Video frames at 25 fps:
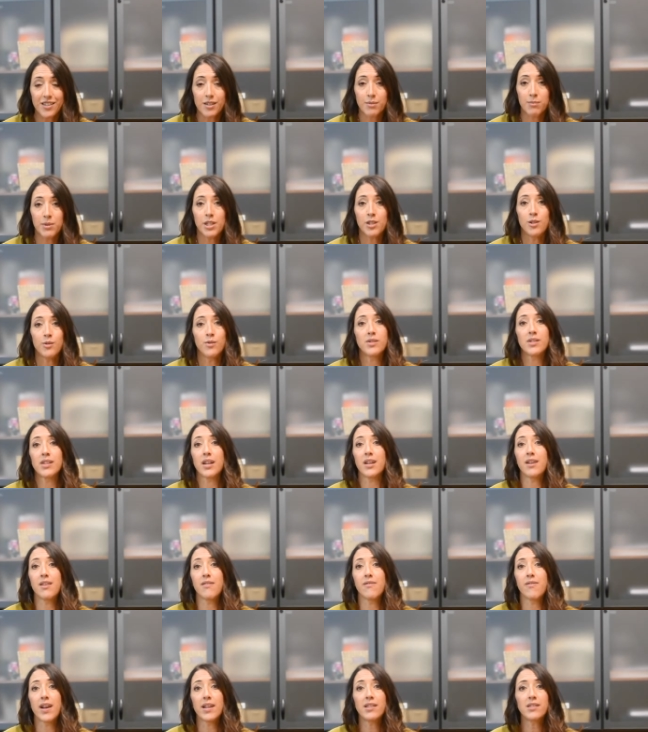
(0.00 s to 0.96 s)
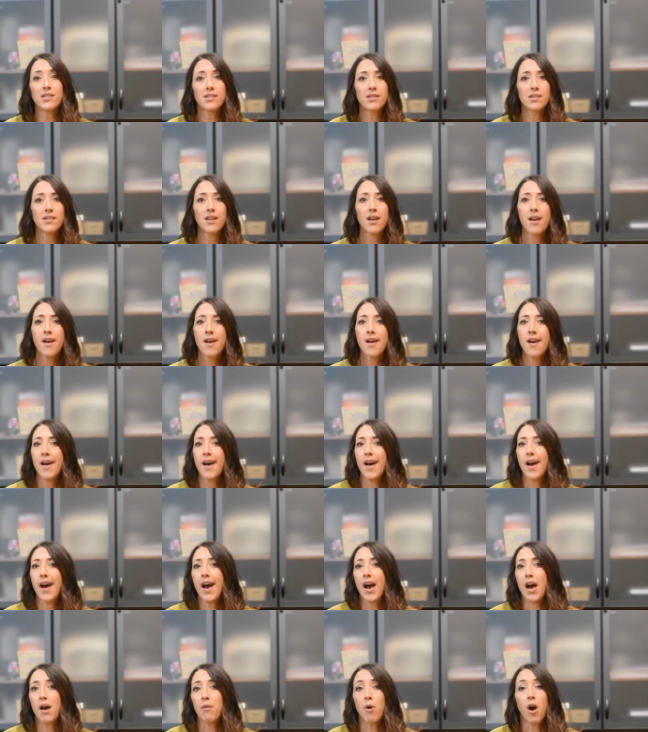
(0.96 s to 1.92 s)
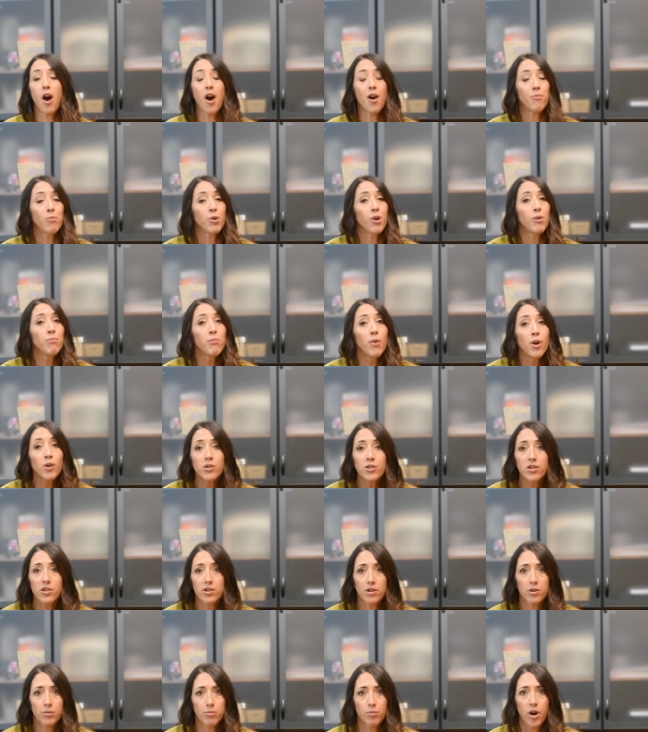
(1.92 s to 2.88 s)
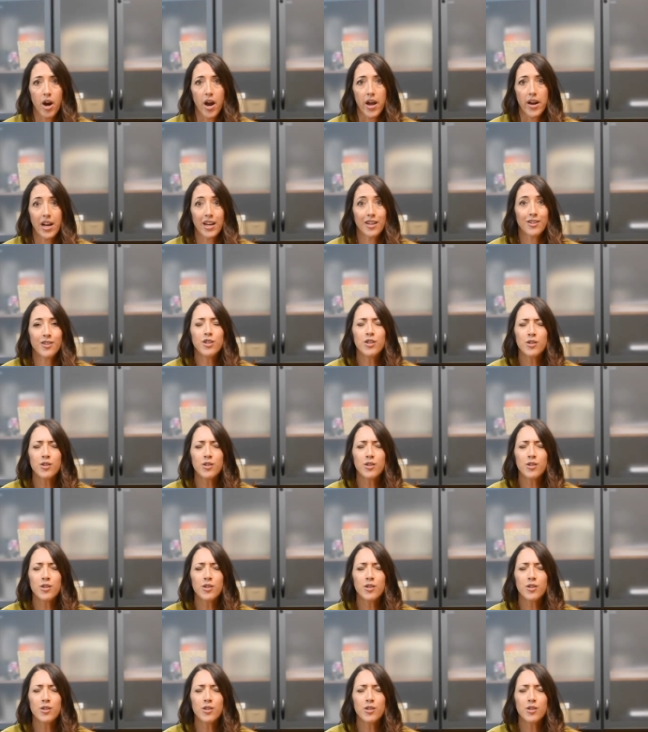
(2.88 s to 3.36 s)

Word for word: to be used at events on promotional products,